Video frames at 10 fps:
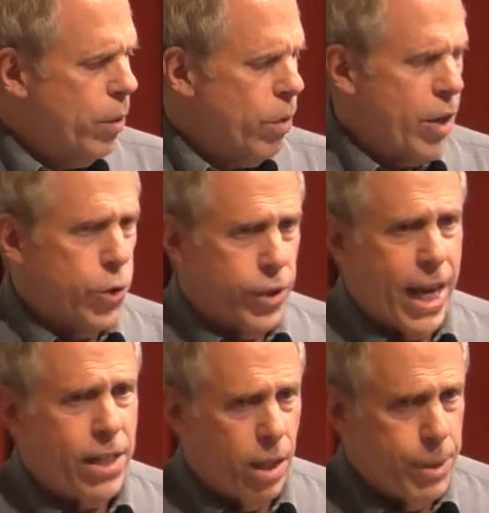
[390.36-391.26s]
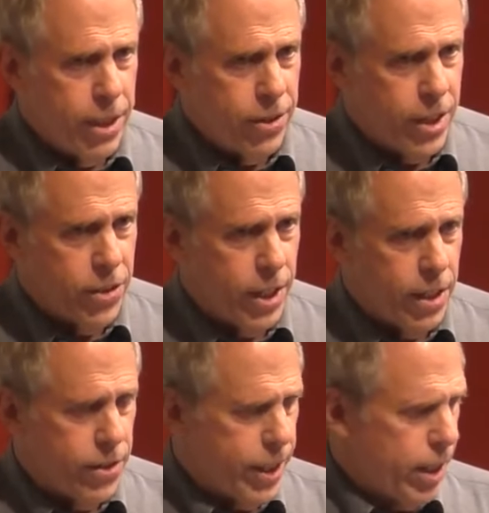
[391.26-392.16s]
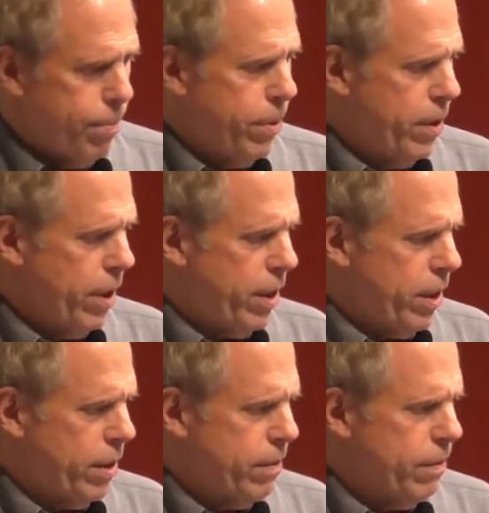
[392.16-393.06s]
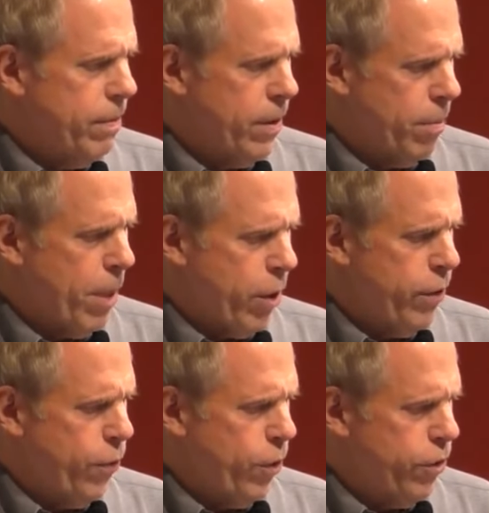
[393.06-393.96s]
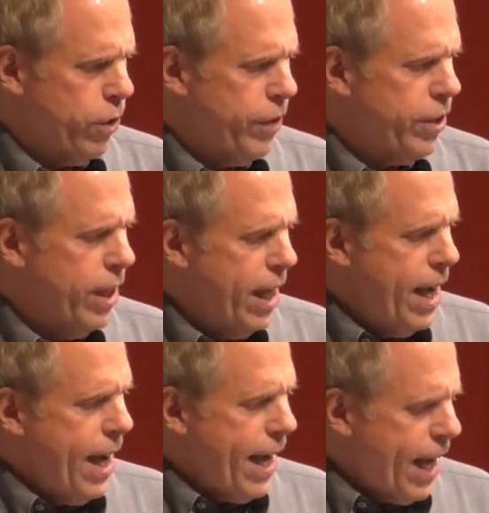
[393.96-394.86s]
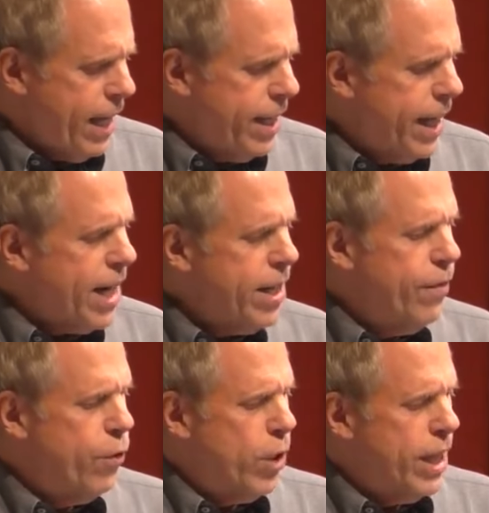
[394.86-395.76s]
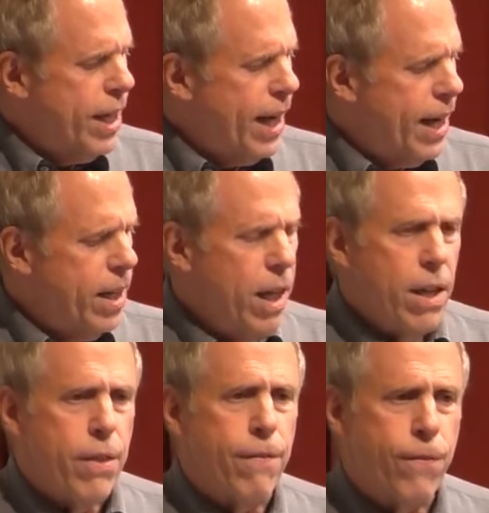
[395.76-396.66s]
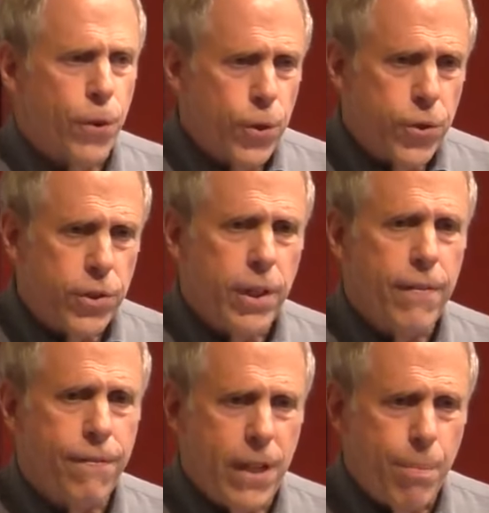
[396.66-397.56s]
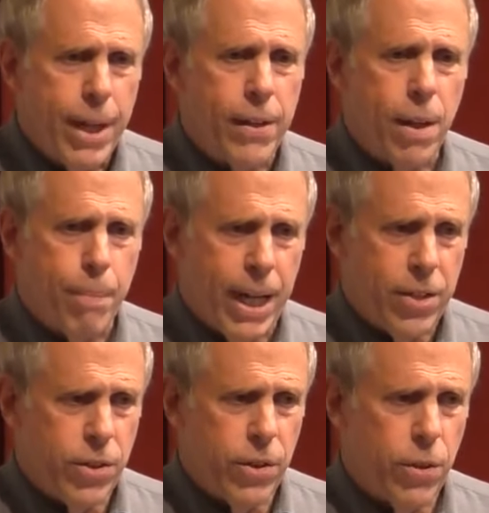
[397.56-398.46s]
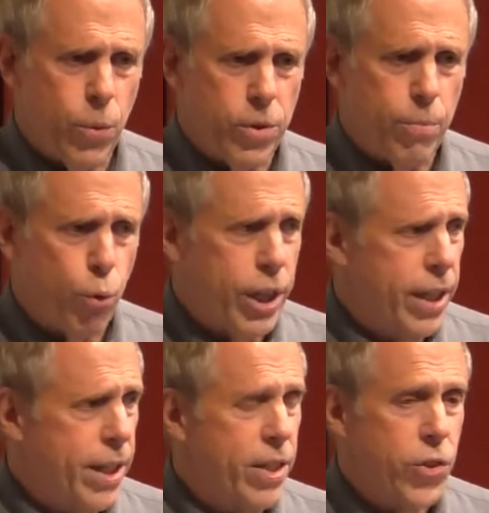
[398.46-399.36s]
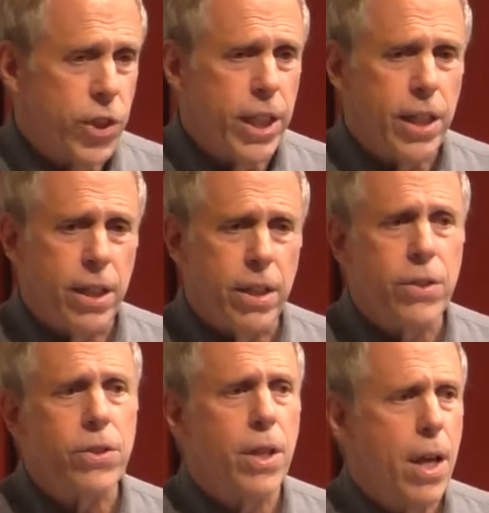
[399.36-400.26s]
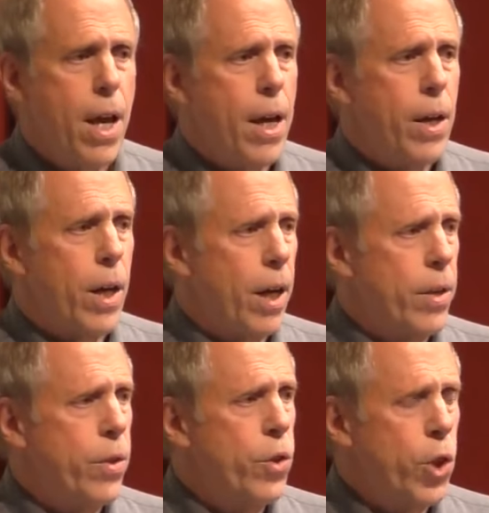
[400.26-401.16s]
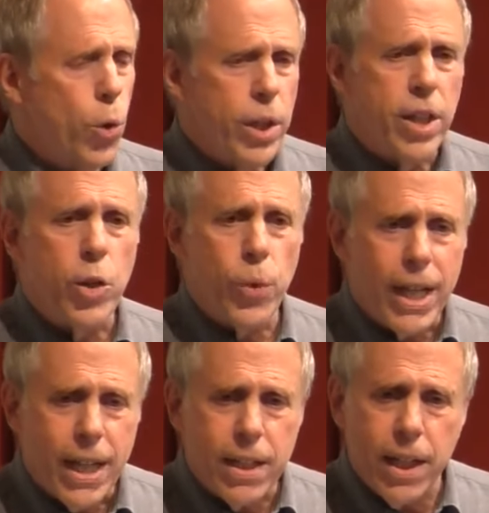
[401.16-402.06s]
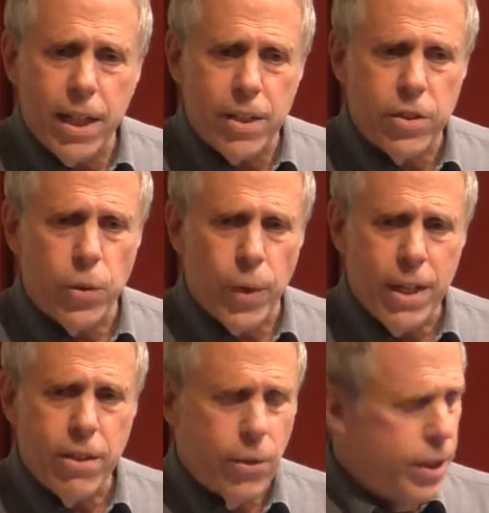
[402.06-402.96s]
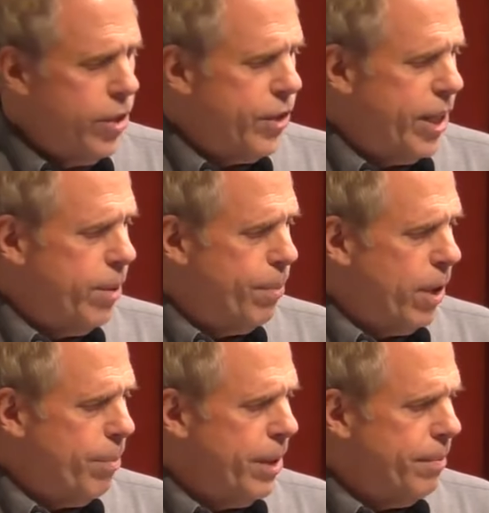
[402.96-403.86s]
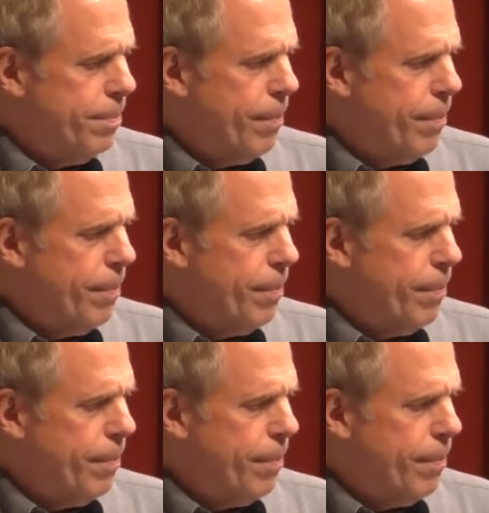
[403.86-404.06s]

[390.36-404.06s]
Rogers Act, I'll be discussing, set up the modern Foreign Service. And in 1949, the first female ambassador was appointed. And she is noted and recognized right there in the State Department.